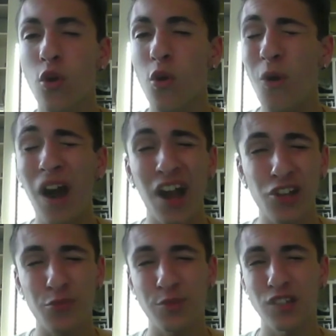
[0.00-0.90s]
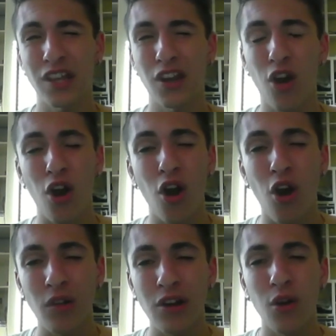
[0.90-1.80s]
go 100%
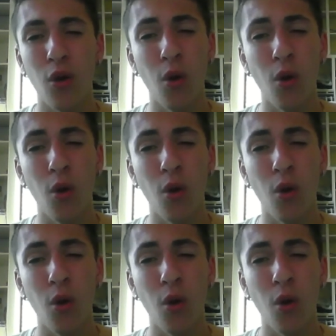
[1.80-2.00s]
all out,